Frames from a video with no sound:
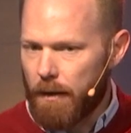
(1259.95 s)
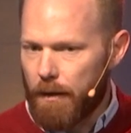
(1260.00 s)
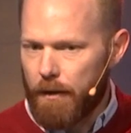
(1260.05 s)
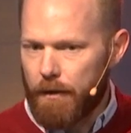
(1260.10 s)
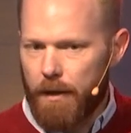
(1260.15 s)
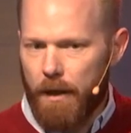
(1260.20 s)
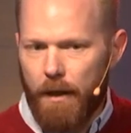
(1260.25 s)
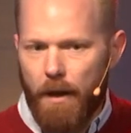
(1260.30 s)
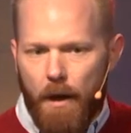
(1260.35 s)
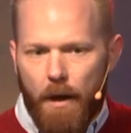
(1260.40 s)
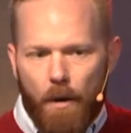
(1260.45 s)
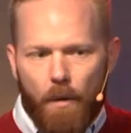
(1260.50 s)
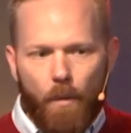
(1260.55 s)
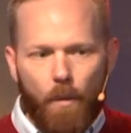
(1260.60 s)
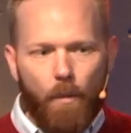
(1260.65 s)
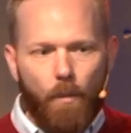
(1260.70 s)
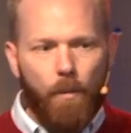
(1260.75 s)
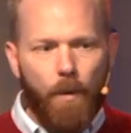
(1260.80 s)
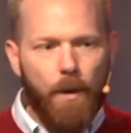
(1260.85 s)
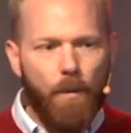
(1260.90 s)
You see,
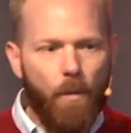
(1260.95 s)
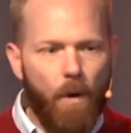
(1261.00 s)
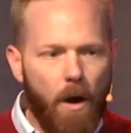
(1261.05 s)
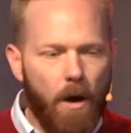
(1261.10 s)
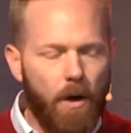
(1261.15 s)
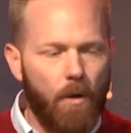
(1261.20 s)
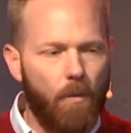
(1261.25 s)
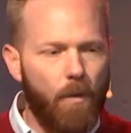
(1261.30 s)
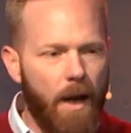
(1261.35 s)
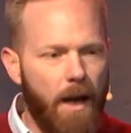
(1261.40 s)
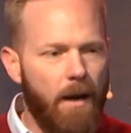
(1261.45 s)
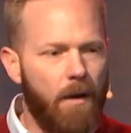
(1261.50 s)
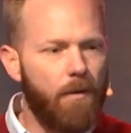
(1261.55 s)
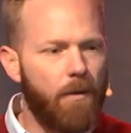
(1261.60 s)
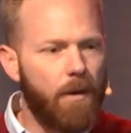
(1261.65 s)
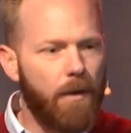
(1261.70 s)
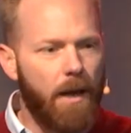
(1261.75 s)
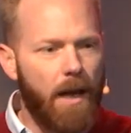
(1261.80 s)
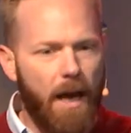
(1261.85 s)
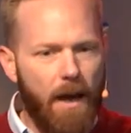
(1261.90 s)
we walk
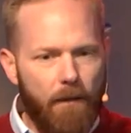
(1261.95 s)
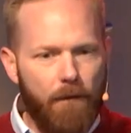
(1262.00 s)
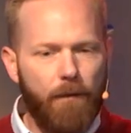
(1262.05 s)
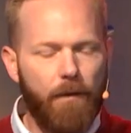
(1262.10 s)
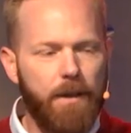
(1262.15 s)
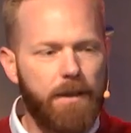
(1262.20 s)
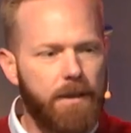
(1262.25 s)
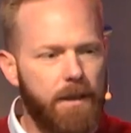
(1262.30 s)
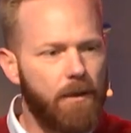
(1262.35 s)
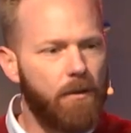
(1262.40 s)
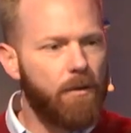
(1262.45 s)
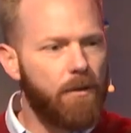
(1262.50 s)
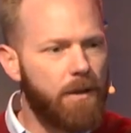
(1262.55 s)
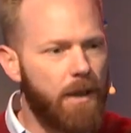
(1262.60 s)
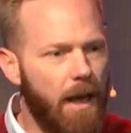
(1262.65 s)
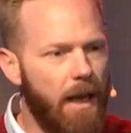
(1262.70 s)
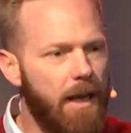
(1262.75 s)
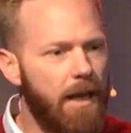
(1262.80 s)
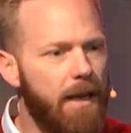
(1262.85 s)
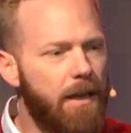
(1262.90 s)
around every single
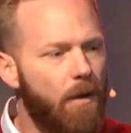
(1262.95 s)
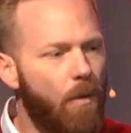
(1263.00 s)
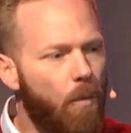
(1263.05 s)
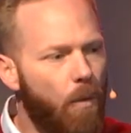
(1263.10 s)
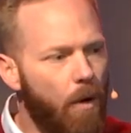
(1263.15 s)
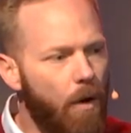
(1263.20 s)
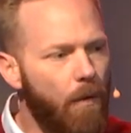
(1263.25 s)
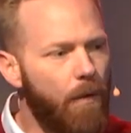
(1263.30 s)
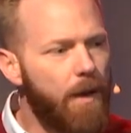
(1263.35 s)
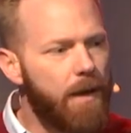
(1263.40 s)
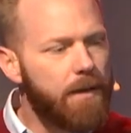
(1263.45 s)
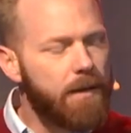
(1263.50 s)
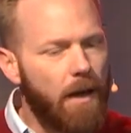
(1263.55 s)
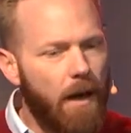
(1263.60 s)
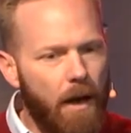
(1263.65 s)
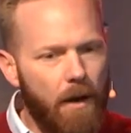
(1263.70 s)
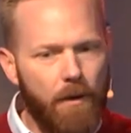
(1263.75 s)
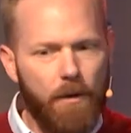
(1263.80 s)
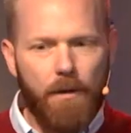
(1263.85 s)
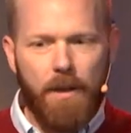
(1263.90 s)
day in a world that is
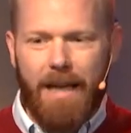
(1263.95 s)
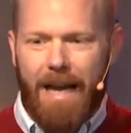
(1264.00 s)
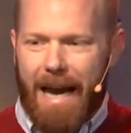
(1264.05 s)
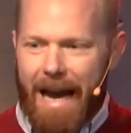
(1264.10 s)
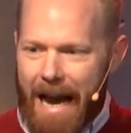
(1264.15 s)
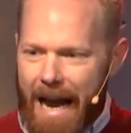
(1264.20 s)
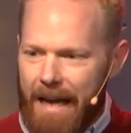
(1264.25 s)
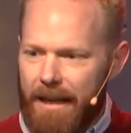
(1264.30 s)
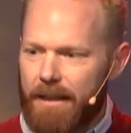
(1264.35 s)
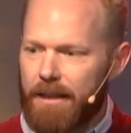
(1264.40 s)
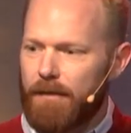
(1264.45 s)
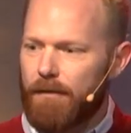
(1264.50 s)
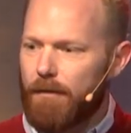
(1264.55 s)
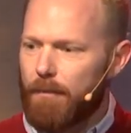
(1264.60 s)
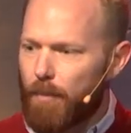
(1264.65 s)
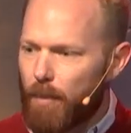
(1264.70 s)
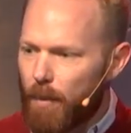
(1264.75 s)
under the active